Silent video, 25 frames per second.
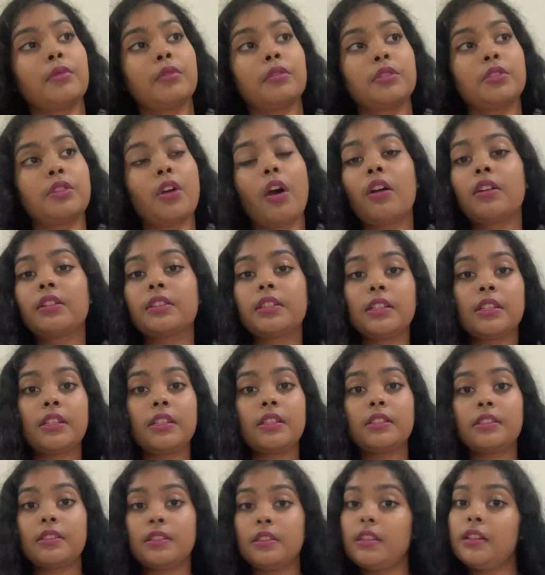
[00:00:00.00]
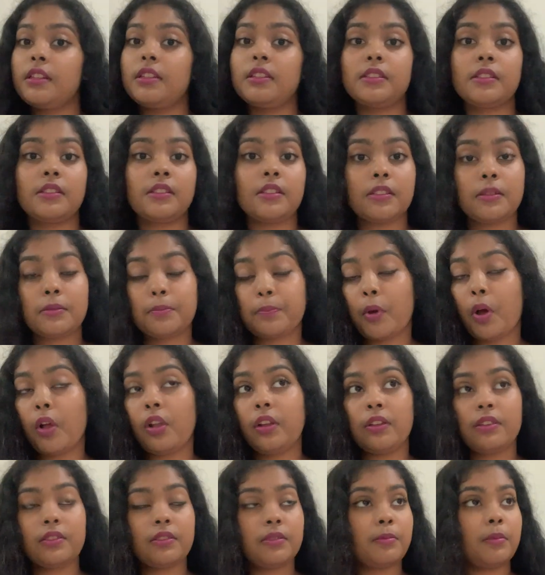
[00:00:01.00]
Doctors, nurses,
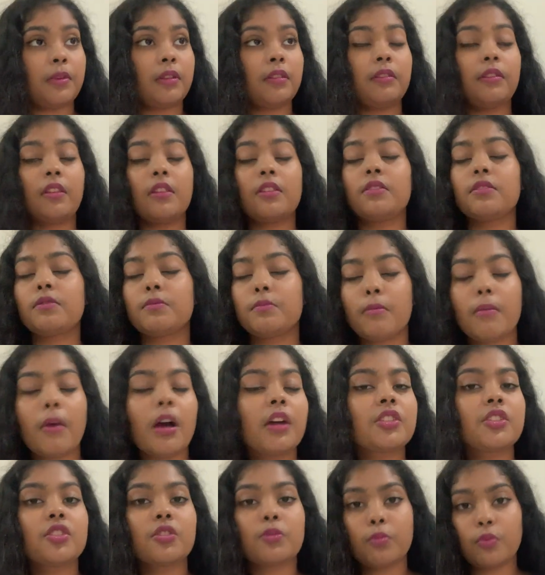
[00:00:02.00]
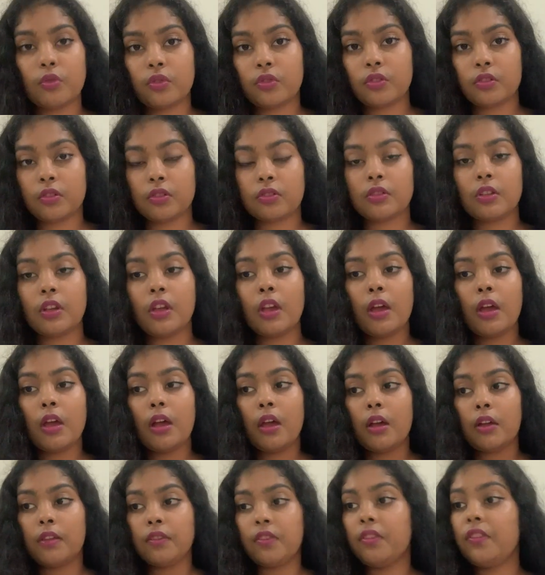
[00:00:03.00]
policemen, there's much more. There's,
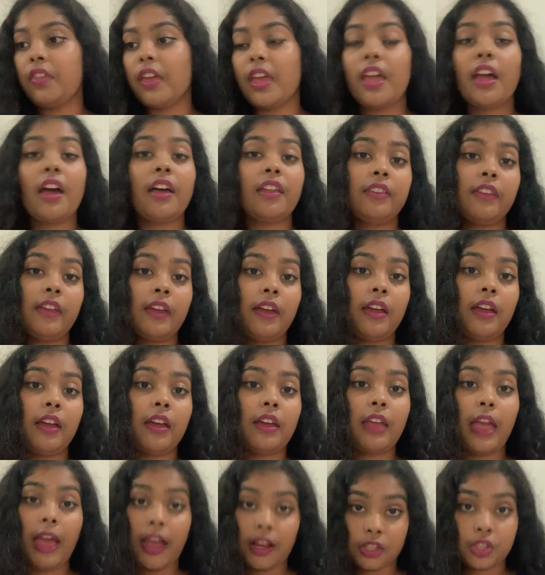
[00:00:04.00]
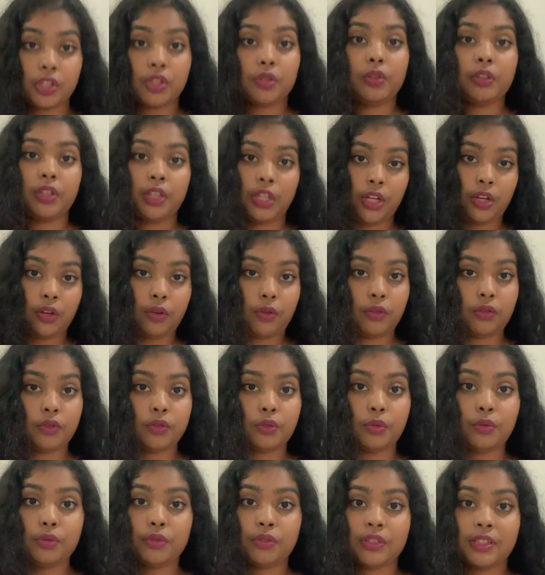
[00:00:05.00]
they are the actual heroes
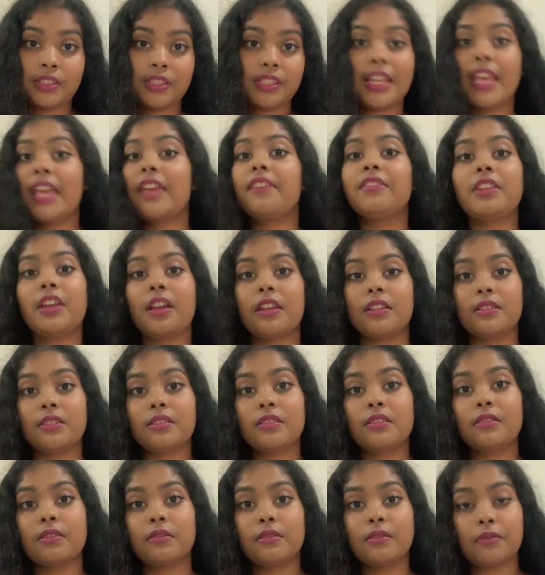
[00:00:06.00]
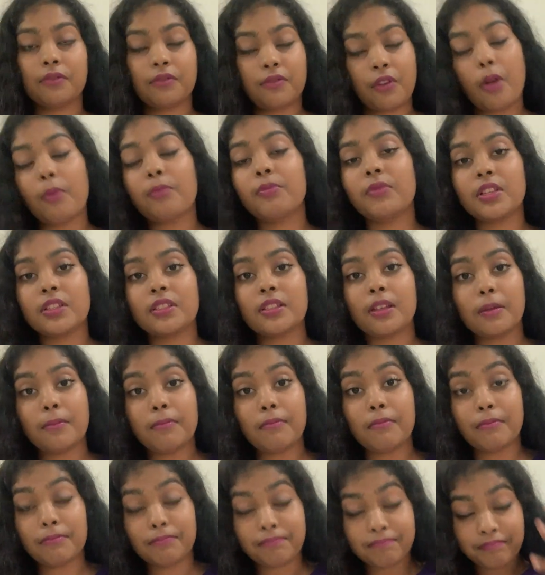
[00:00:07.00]
who saved us from this
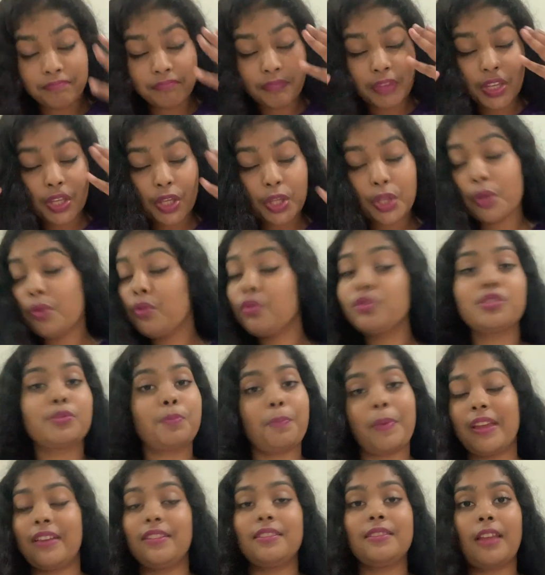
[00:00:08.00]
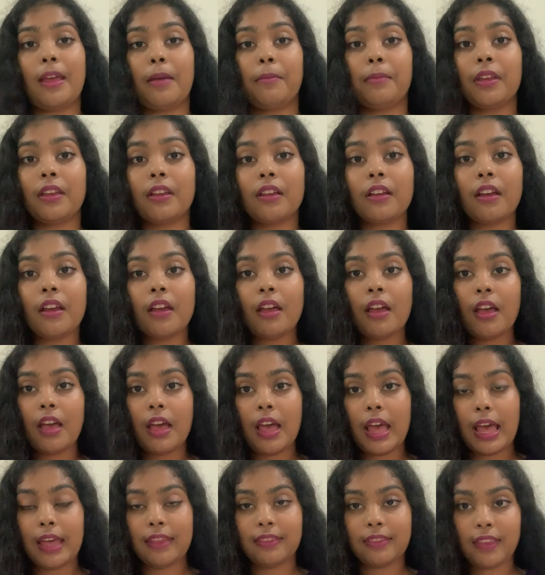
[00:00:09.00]
um, huge pandemic,
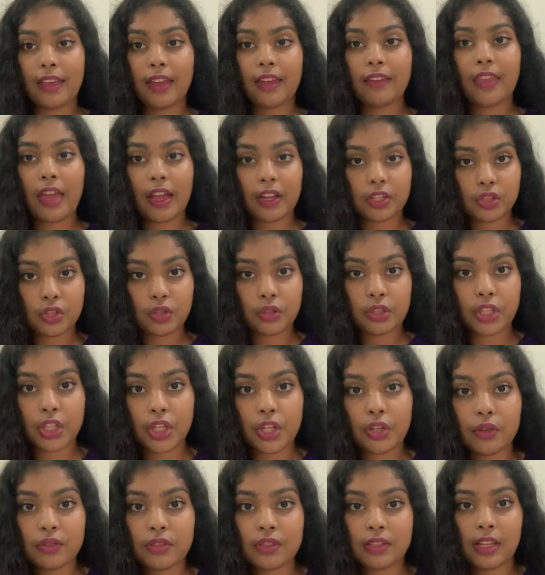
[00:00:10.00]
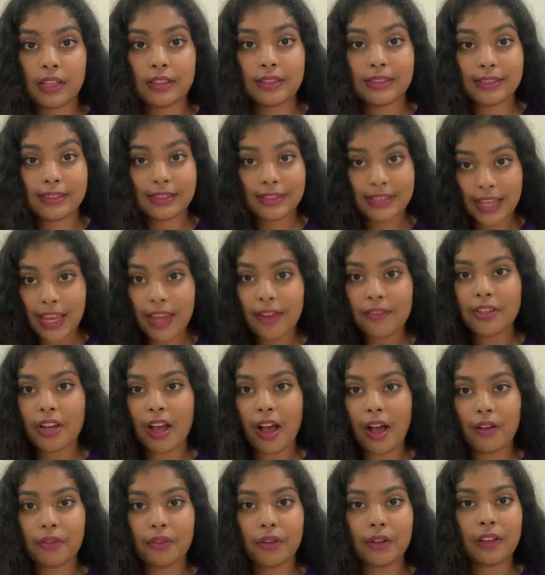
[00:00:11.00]
and they're the actual heroes that saved
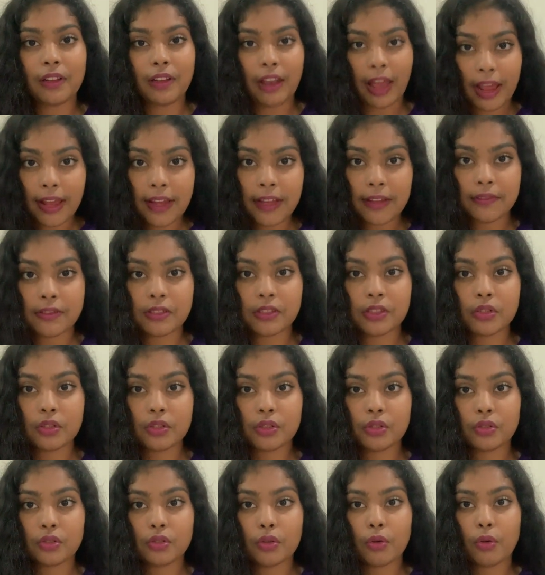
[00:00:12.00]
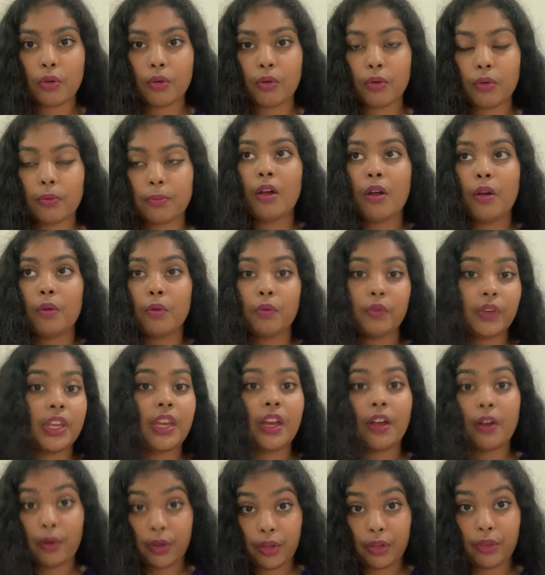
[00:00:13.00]
our lives. So we
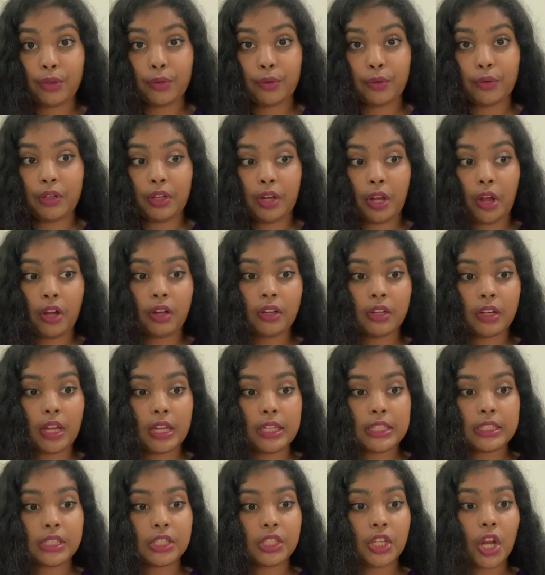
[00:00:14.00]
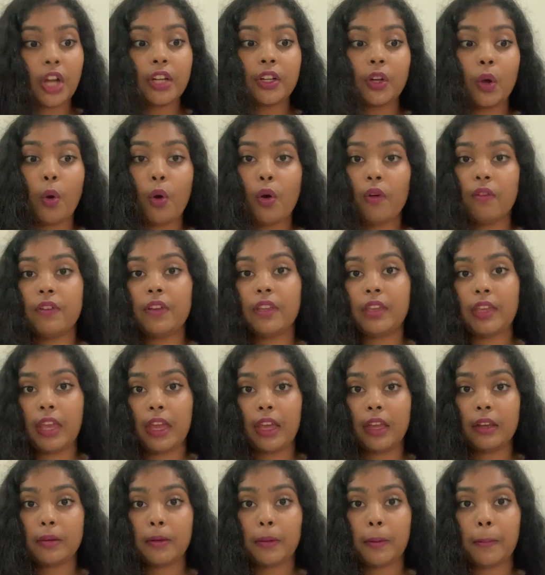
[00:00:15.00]
are going through a lot. It's not over
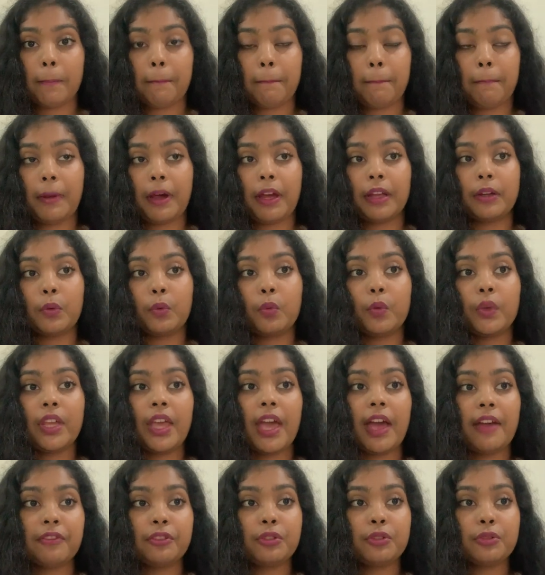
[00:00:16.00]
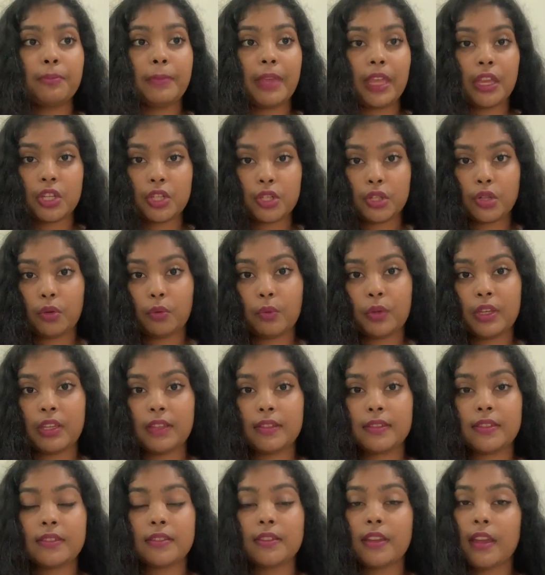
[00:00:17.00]
yet. But we have to make sure we
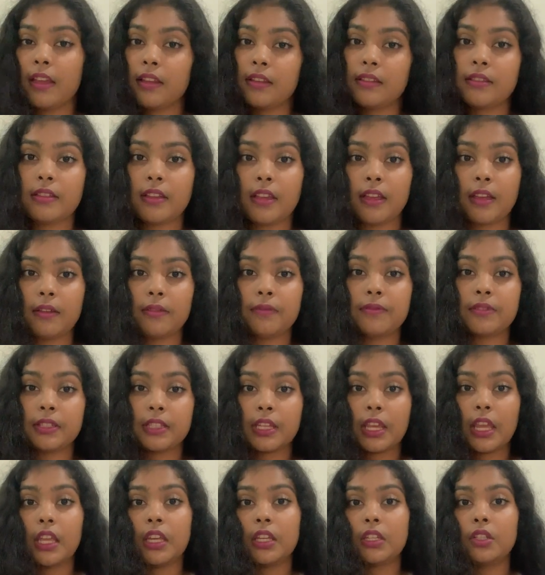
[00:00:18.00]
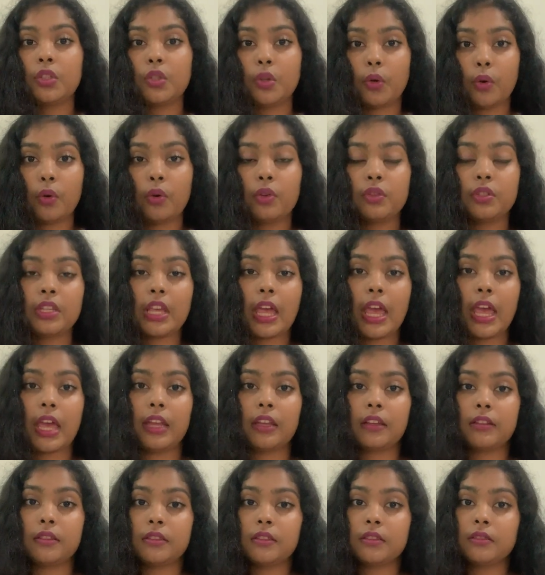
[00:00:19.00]
stay safe, stay indoors,
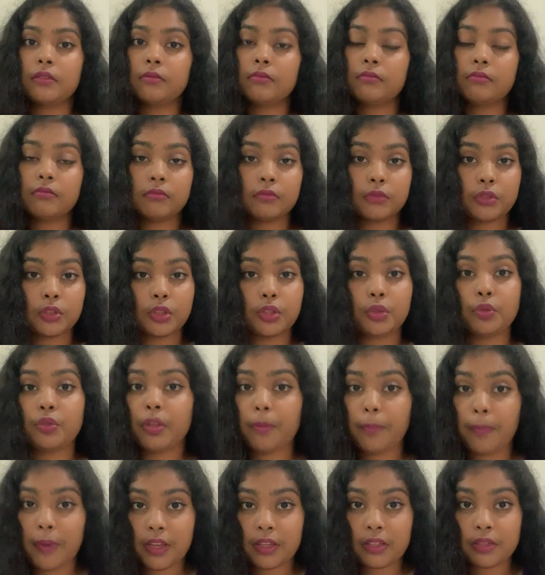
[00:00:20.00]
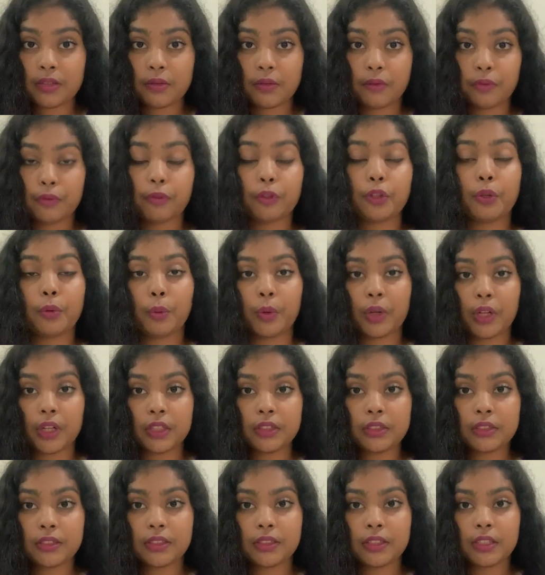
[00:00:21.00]
and do the best for the
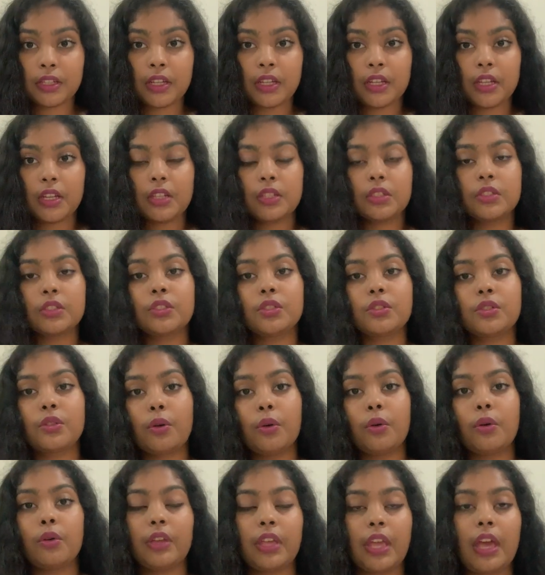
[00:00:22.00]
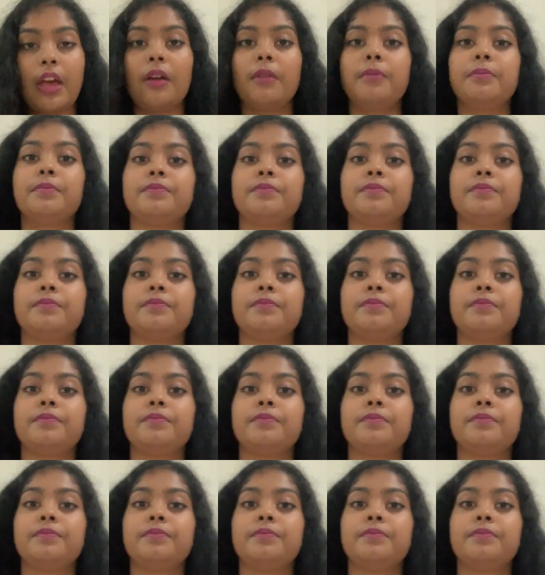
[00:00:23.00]
world. So yeah,